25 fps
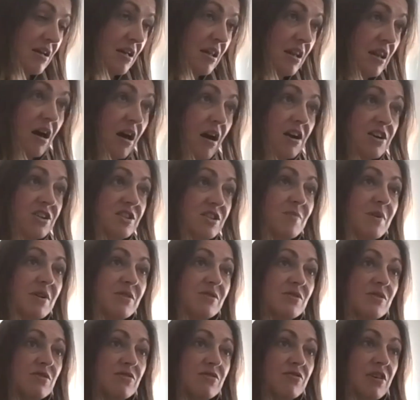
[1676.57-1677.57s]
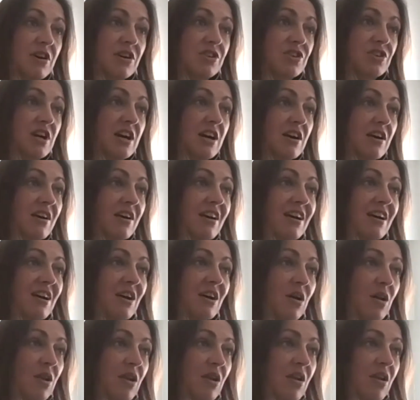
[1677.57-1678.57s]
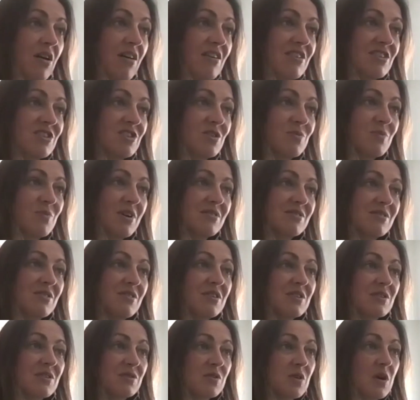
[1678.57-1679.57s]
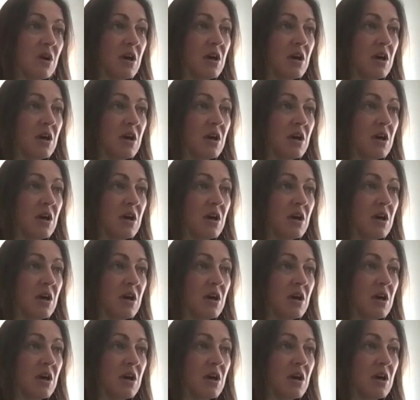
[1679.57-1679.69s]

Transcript: large amounts of fresh air, large amounts of, you know,